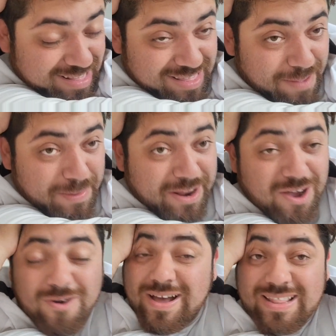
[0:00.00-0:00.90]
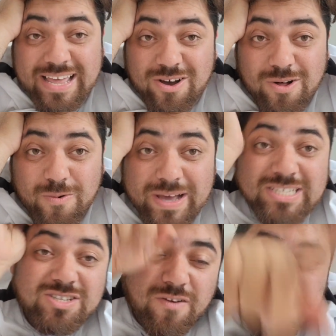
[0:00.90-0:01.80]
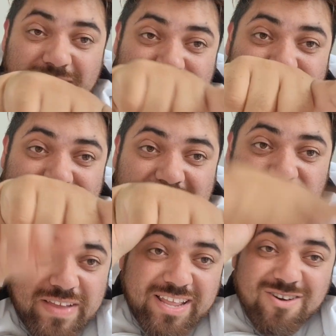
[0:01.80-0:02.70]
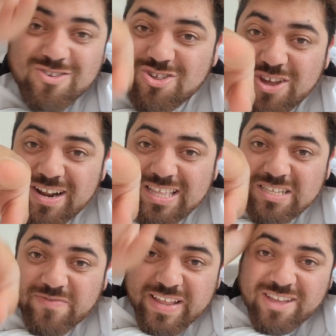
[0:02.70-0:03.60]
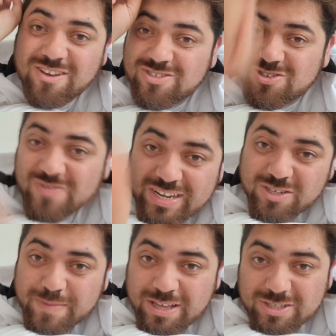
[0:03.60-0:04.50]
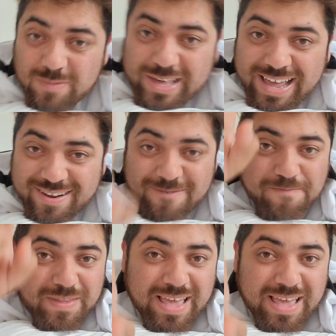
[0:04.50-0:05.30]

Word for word: Let me know and like always, don't forget to like this video, share this video, subscribe to my YouTube channel,